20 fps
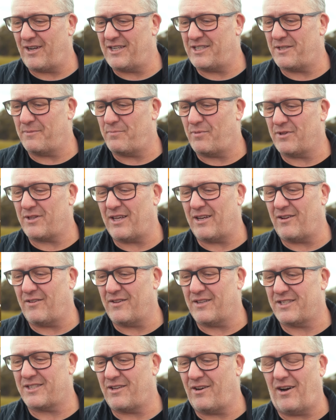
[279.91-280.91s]
I used to put that
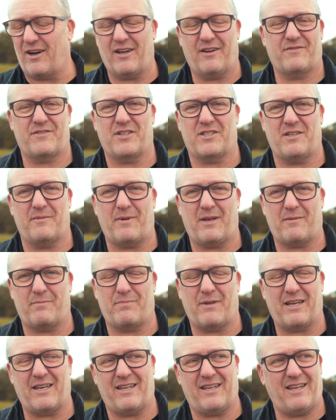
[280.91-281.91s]
on the sky of just
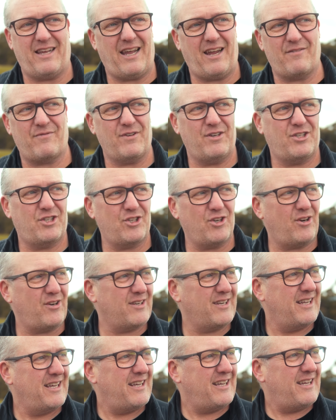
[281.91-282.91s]
about bloody every shot.